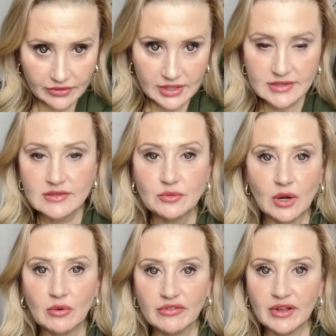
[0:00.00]
this is
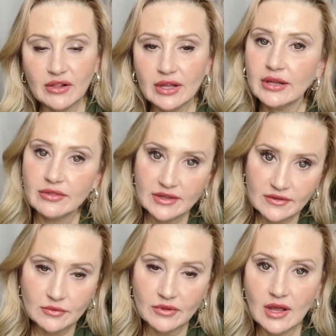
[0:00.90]
where we're failing. This
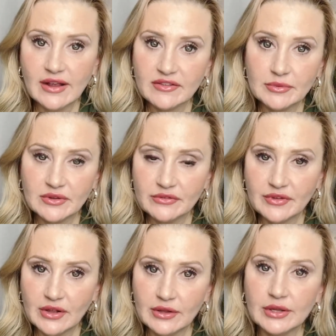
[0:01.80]
is where the hospital's
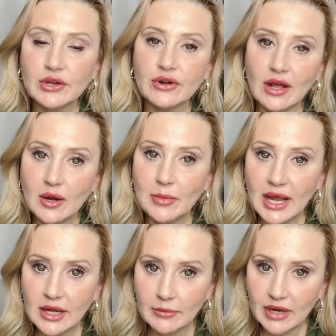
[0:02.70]
failing. You're not
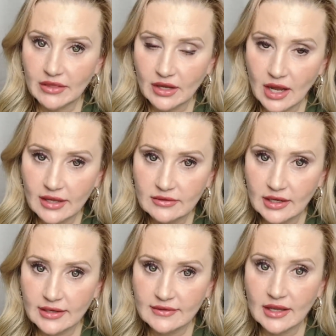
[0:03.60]
abiding by the
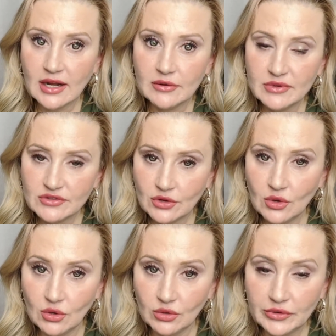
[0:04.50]
guidelines. And I was
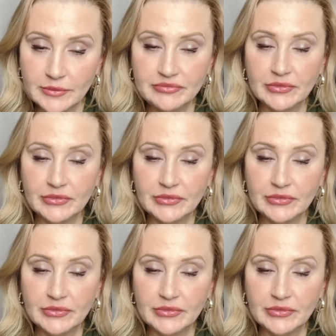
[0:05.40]
told,